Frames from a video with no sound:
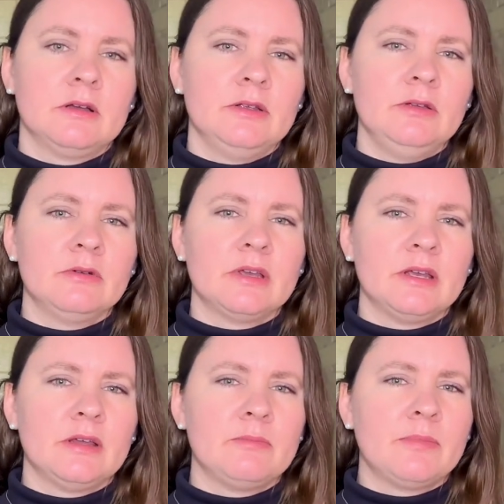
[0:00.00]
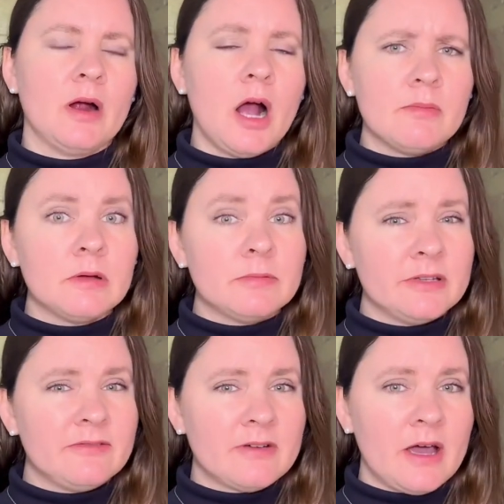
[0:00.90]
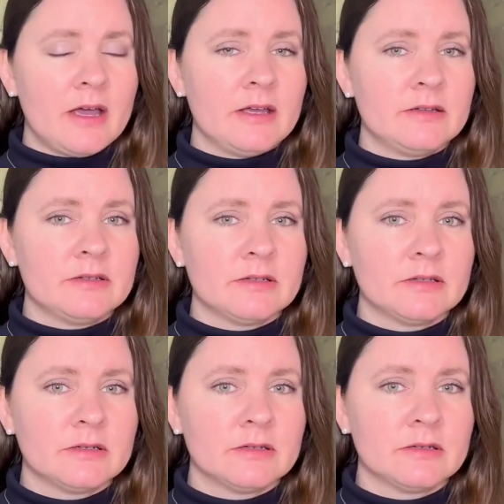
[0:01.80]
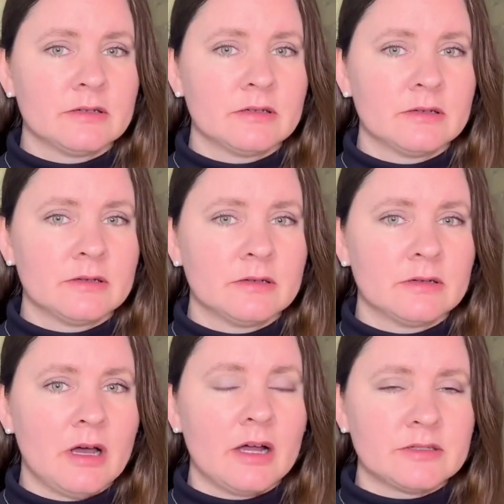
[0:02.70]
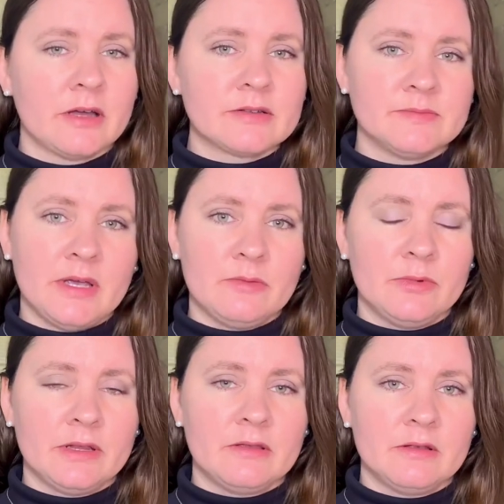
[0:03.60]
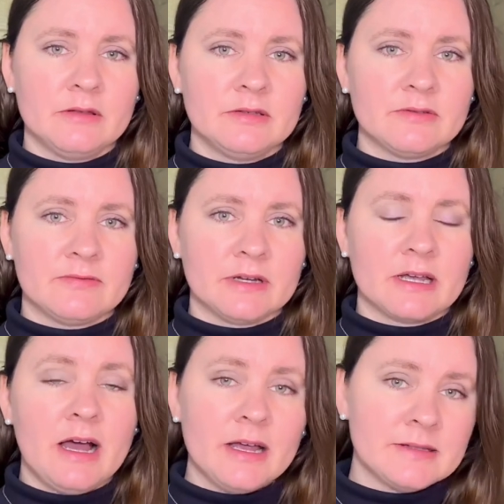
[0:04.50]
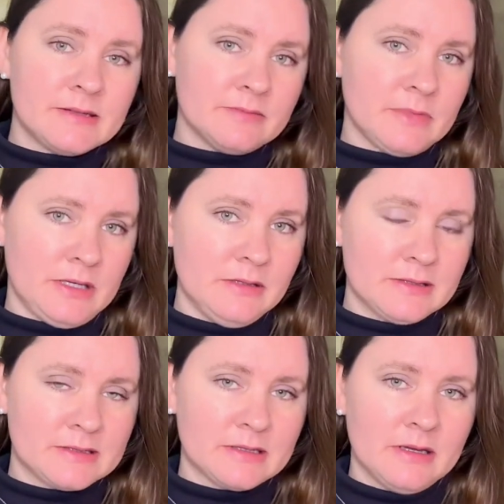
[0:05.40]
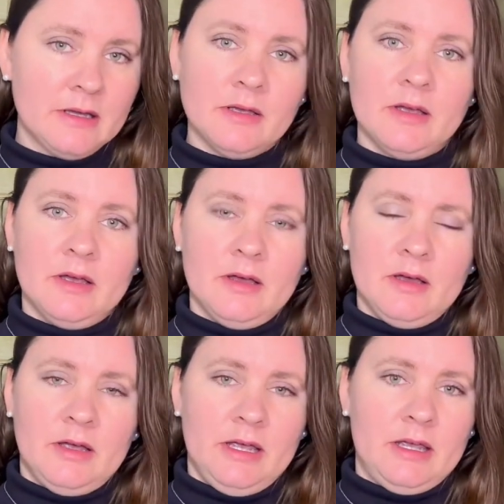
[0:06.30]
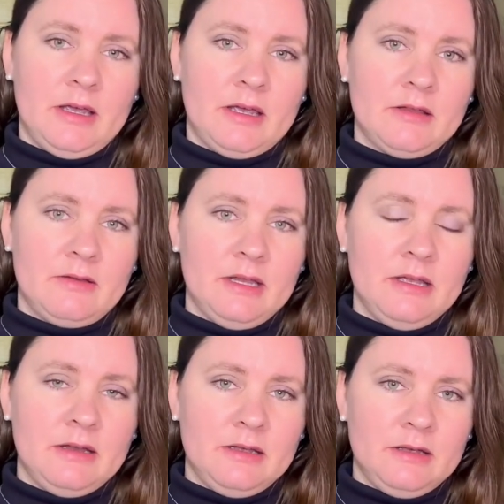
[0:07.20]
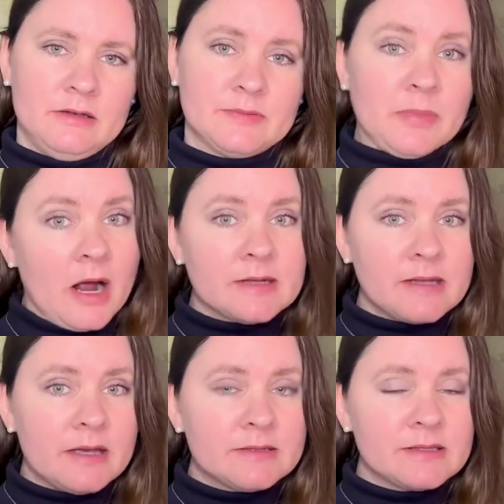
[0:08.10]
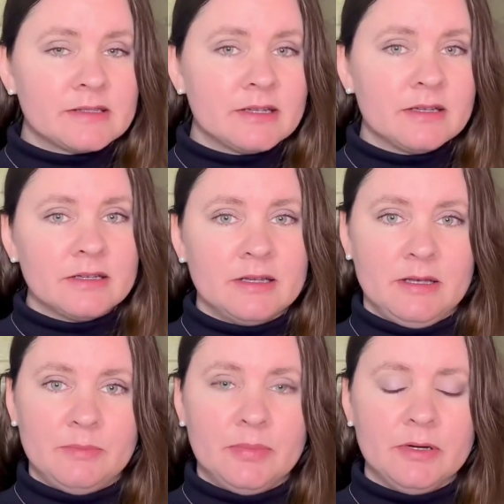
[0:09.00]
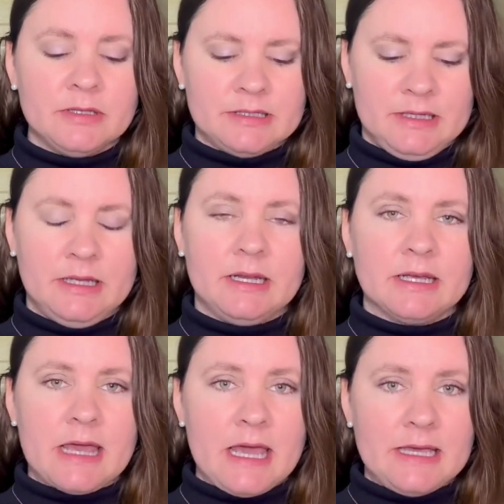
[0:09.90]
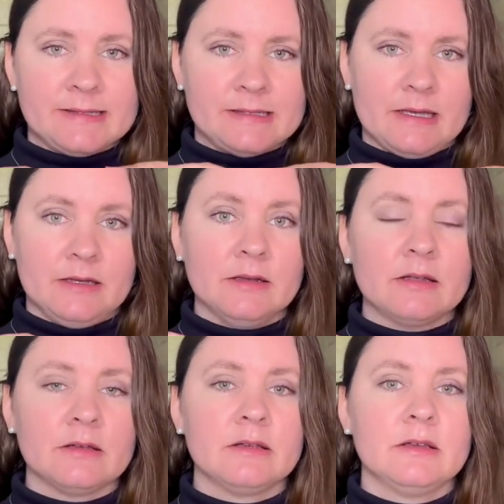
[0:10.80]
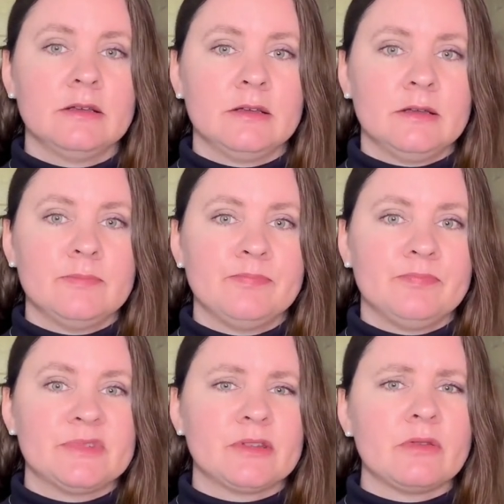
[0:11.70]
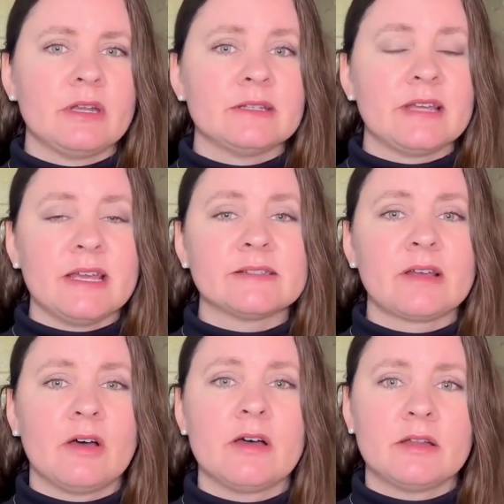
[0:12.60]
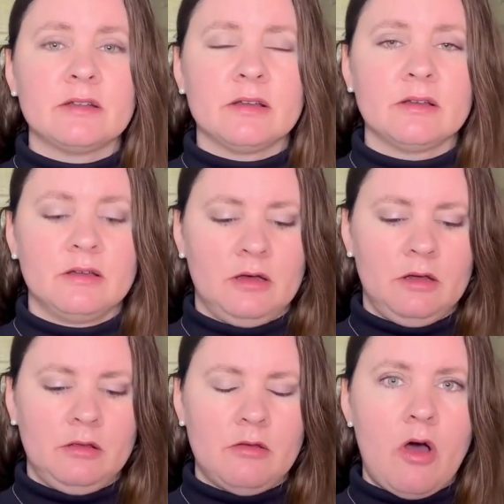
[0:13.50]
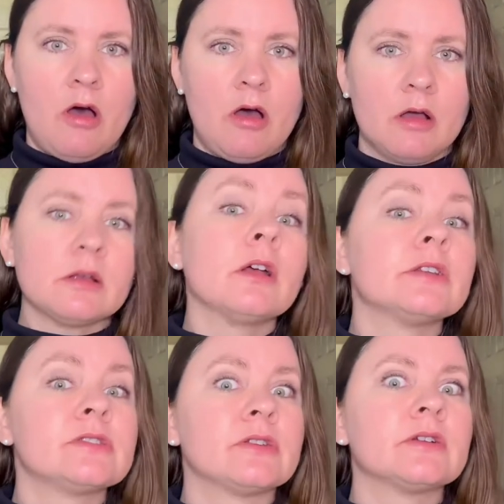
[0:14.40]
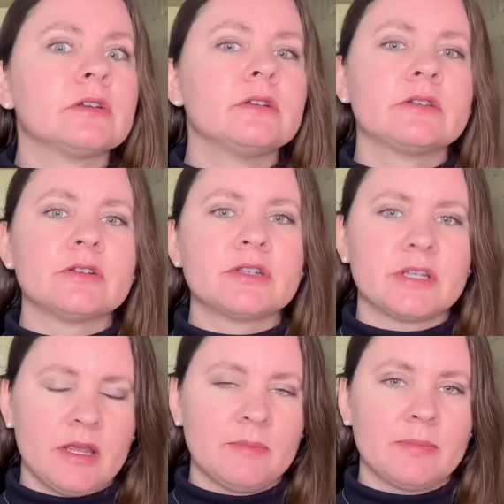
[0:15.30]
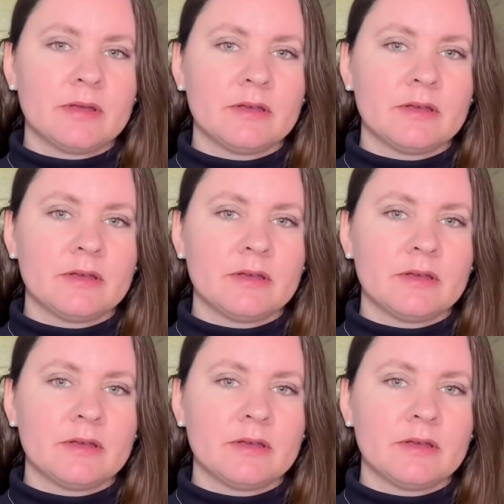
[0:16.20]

You can probably find hot dogs made with different kinds of meats, and it is processed and put in a casing so that it takes on a long circular shape.